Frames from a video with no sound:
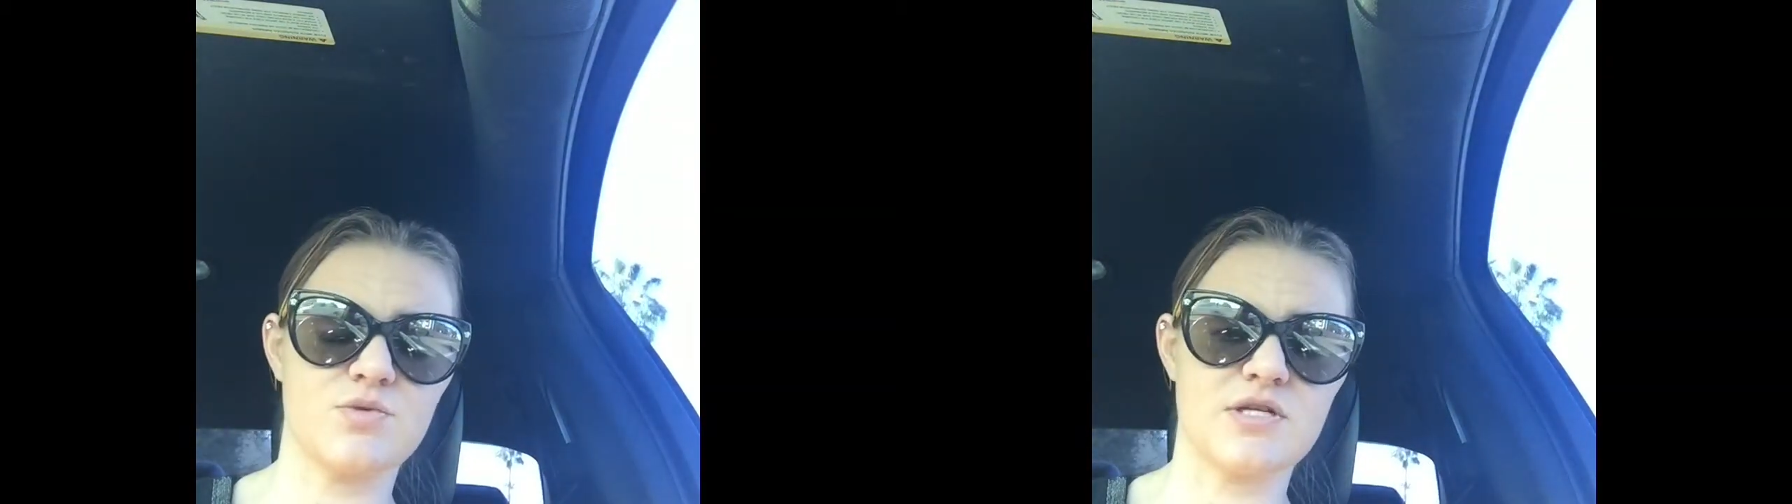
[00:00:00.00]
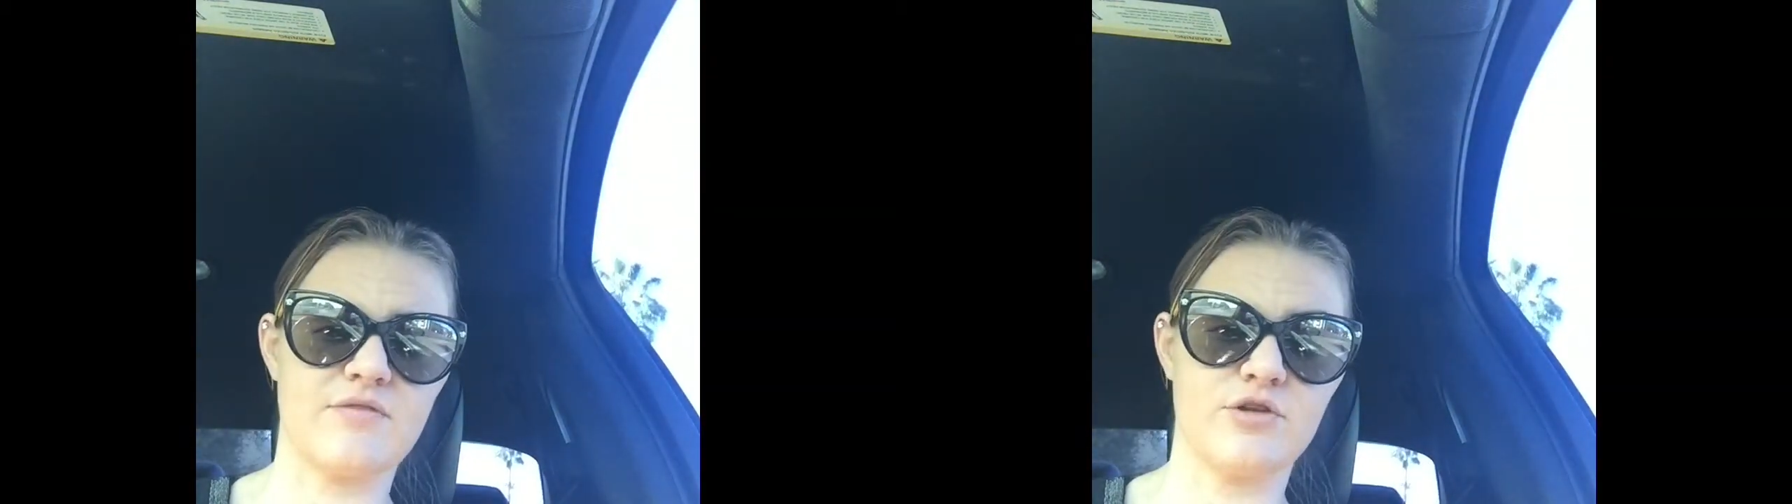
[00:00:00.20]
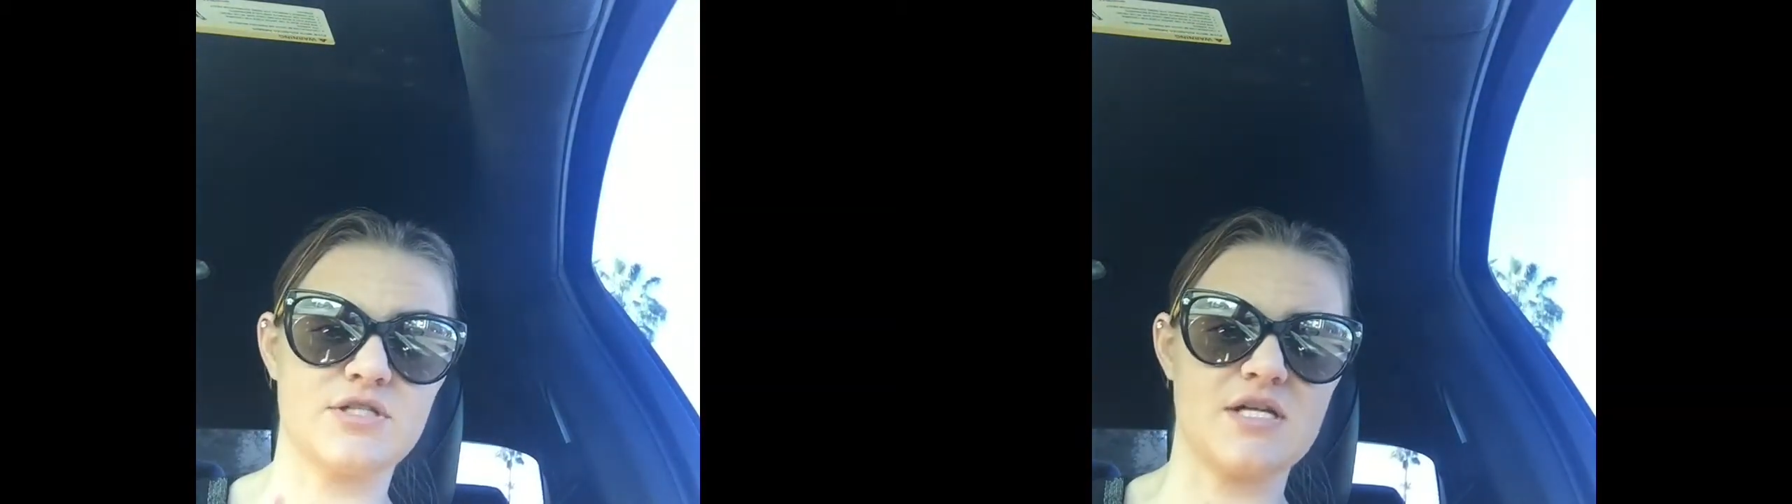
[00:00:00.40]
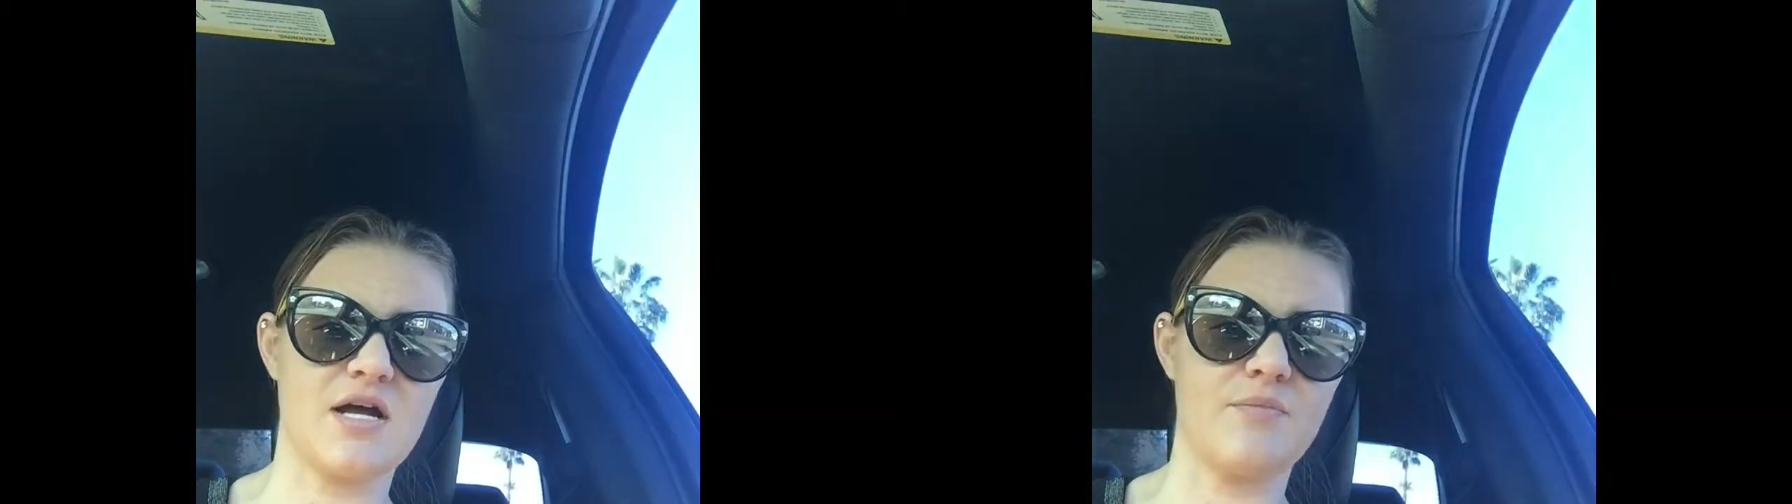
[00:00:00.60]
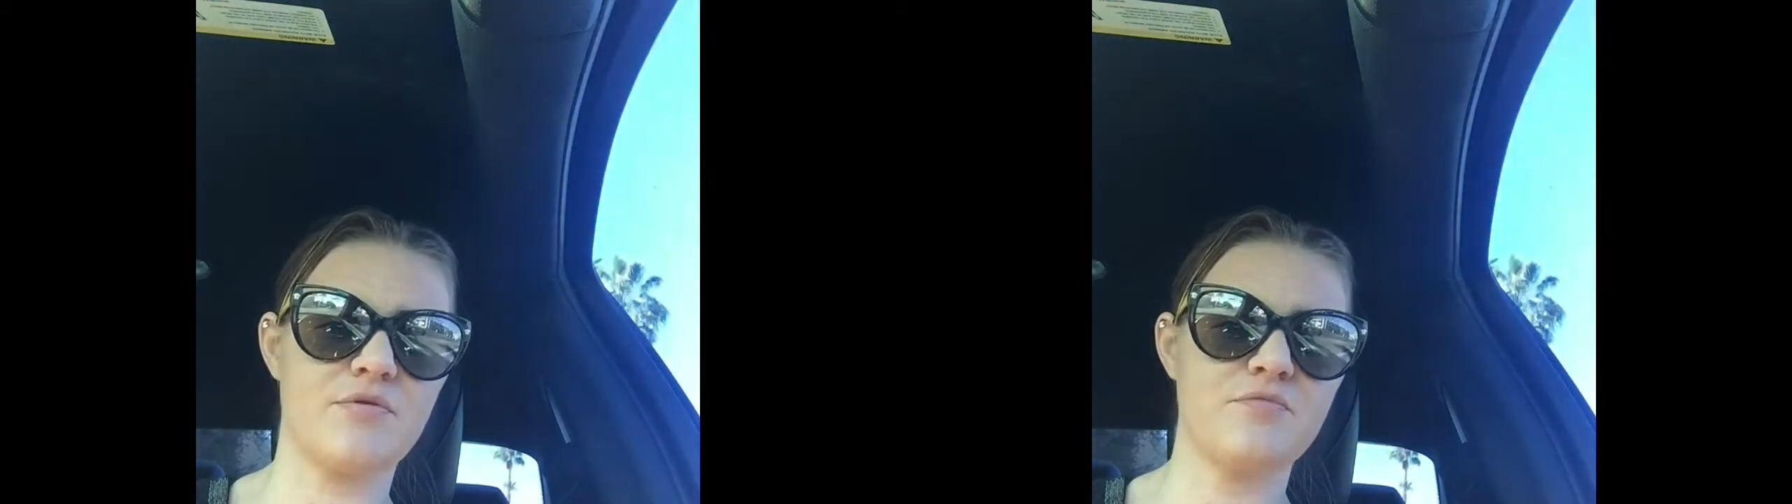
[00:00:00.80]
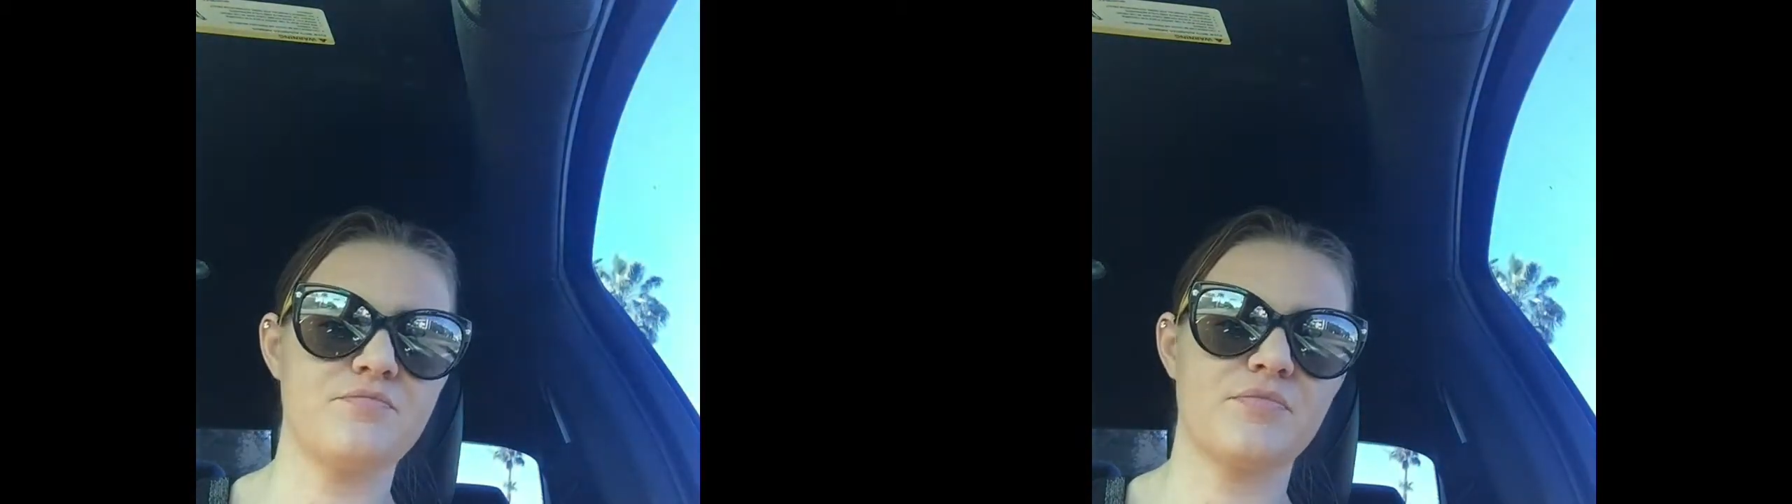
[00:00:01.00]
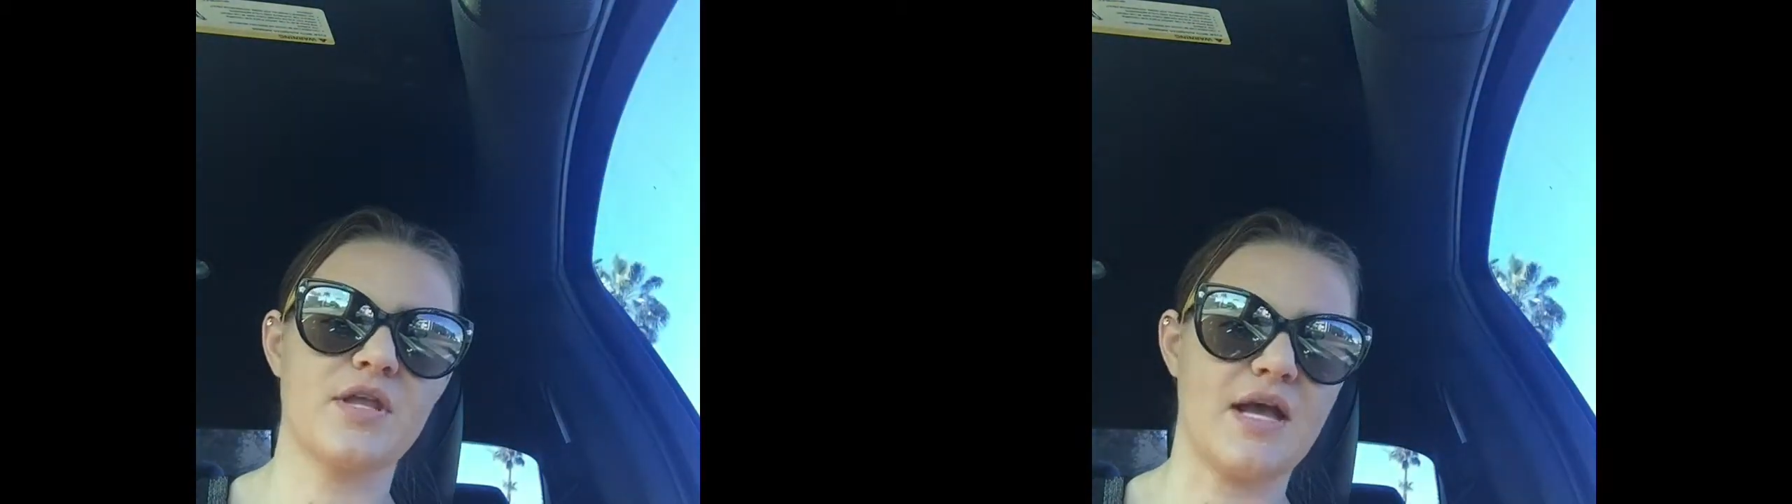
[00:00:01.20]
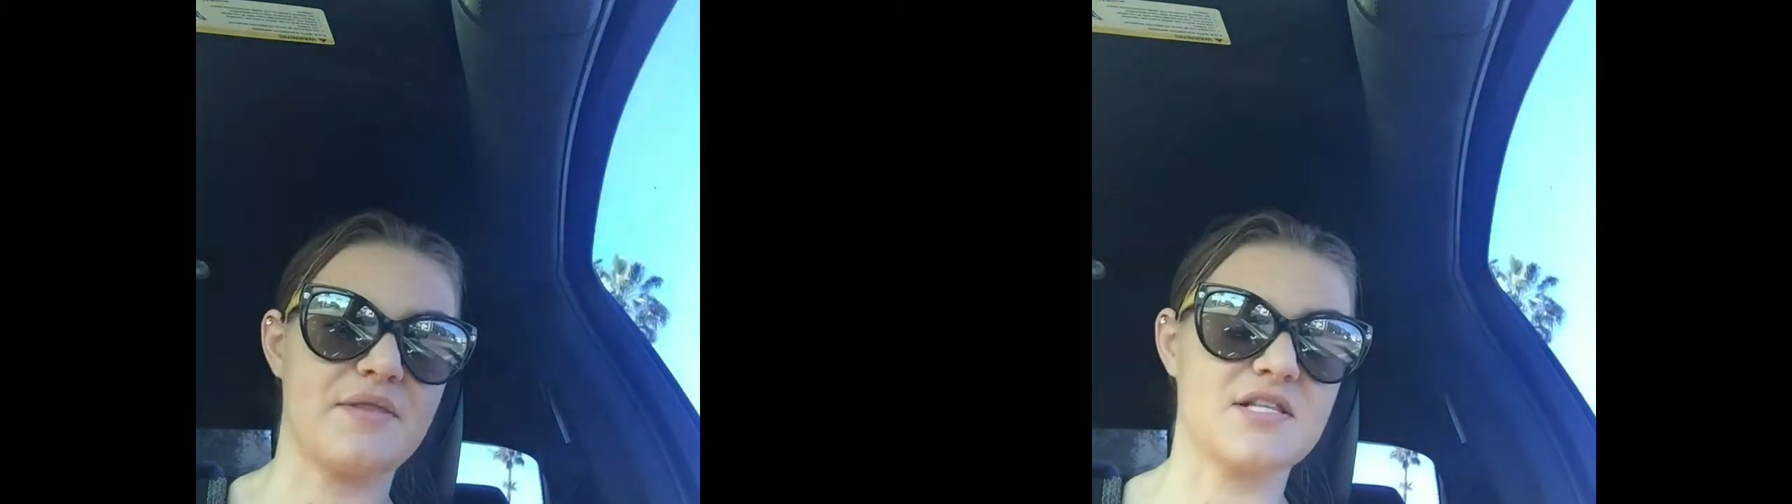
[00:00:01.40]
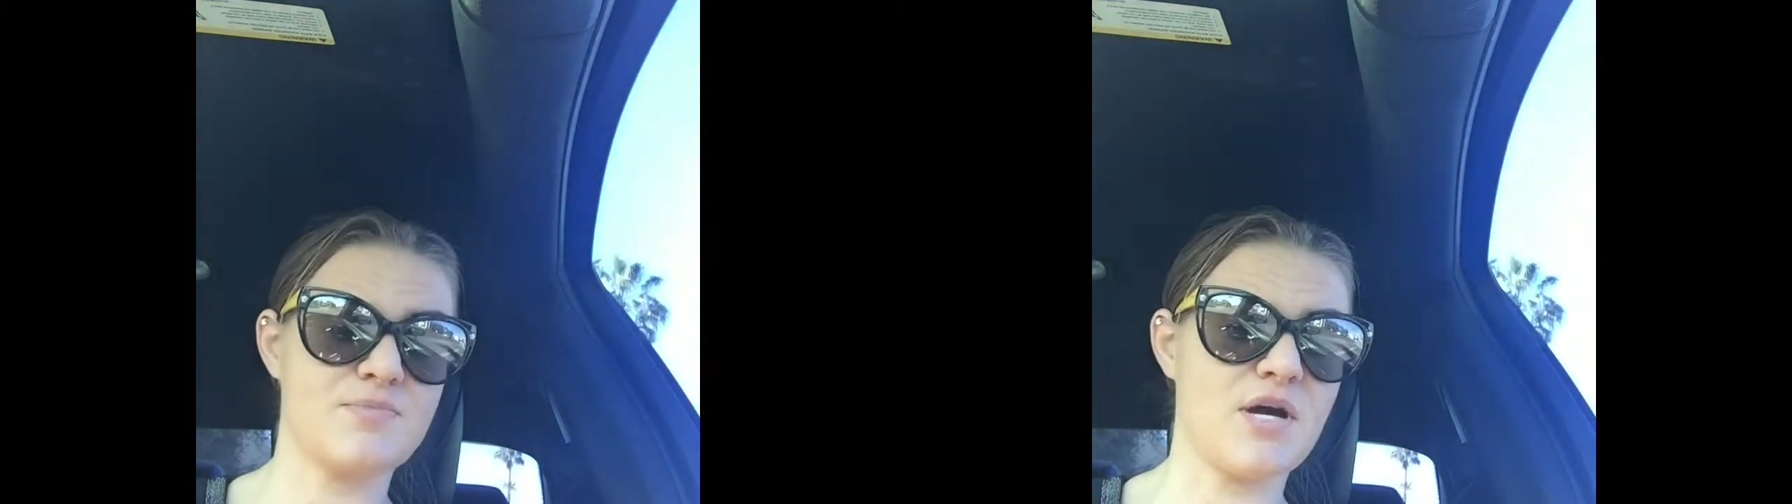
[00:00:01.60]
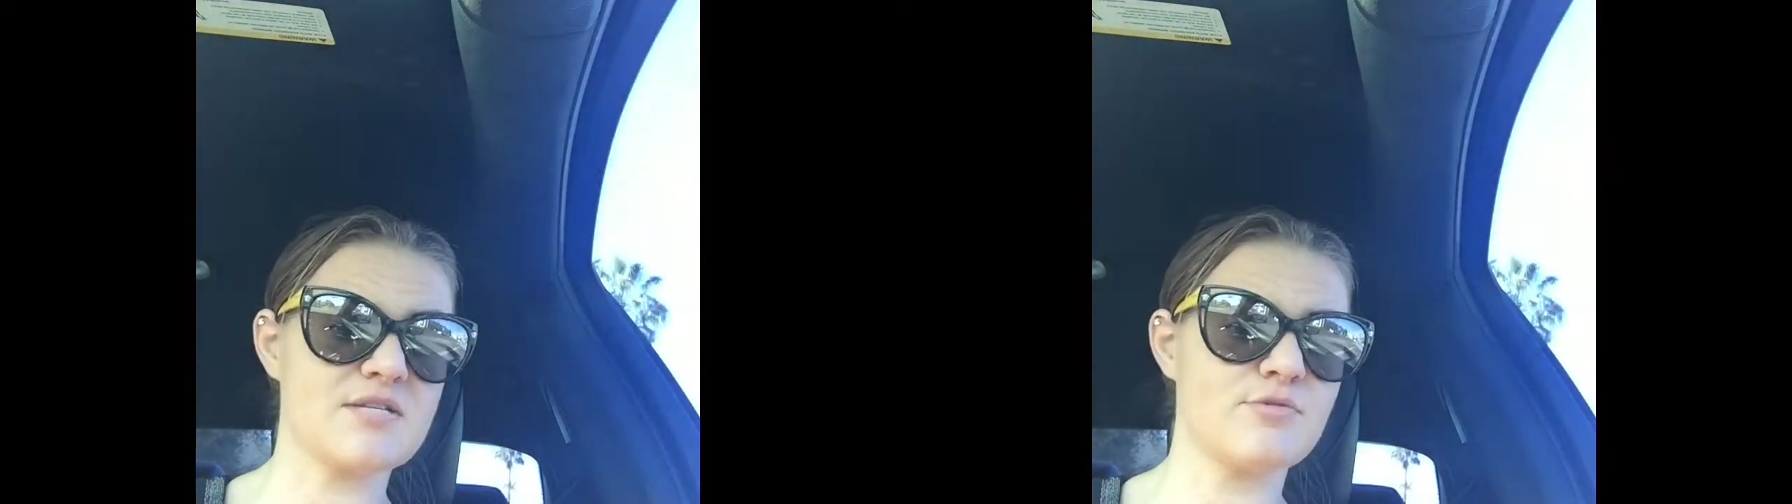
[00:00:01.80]
which I've looked it up, and that's
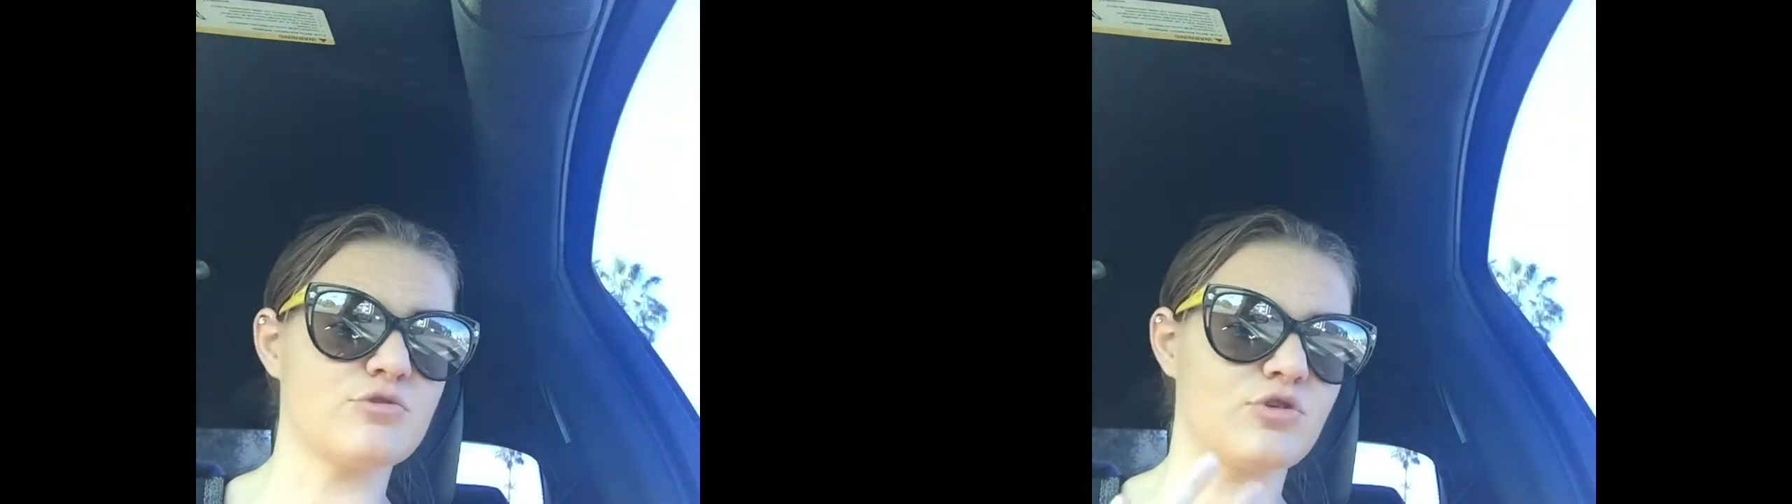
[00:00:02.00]
possible.